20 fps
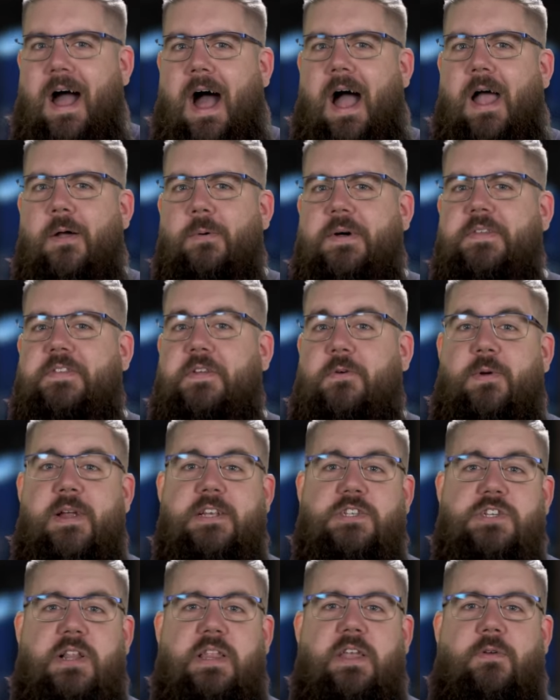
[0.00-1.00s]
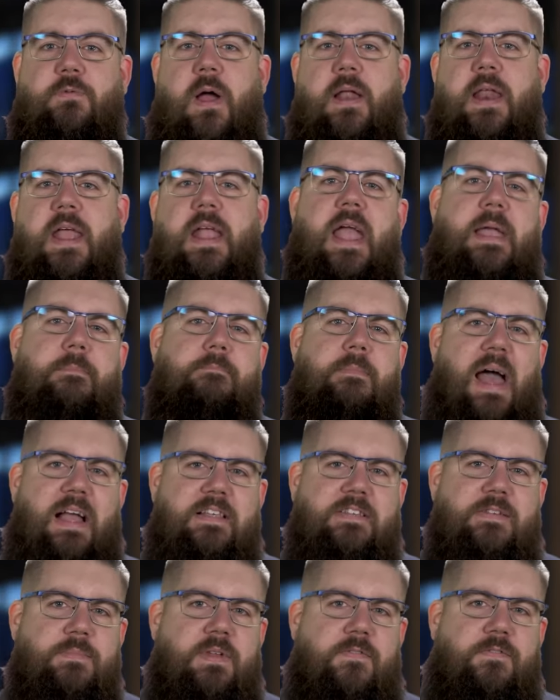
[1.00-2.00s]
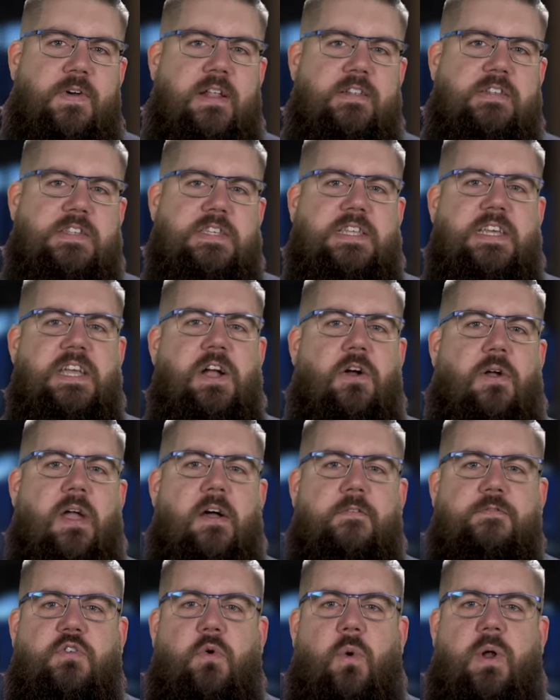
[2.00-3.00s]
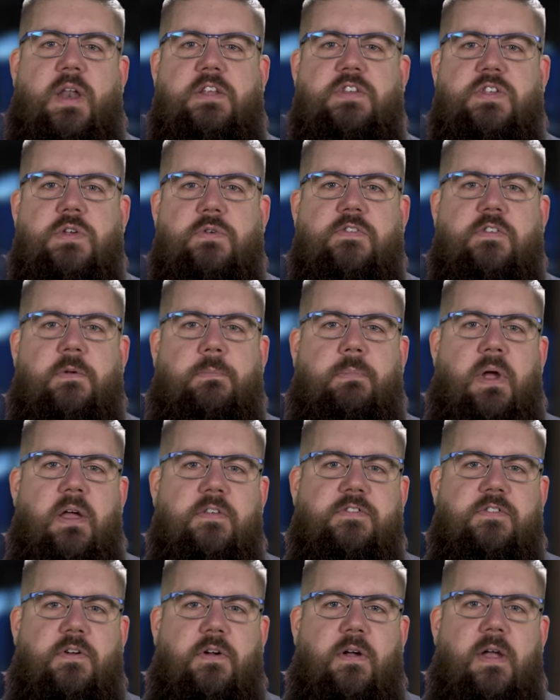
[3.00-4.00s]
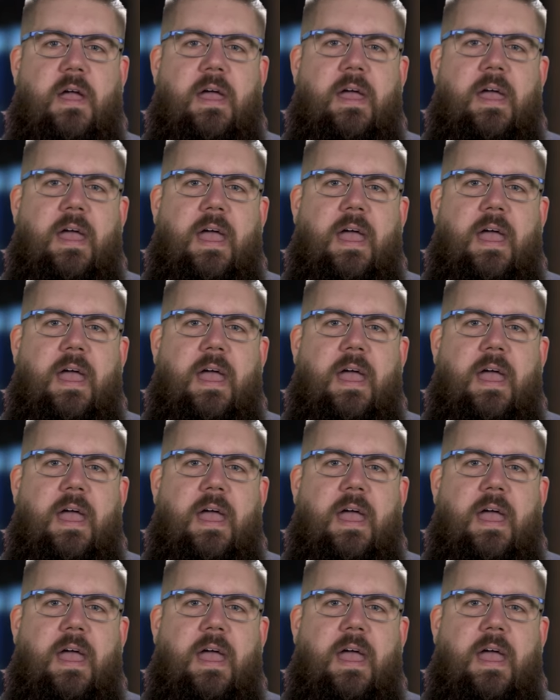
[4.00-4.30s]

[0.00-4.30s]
I was originally running a Maxim Defense DRF-22 suppressor,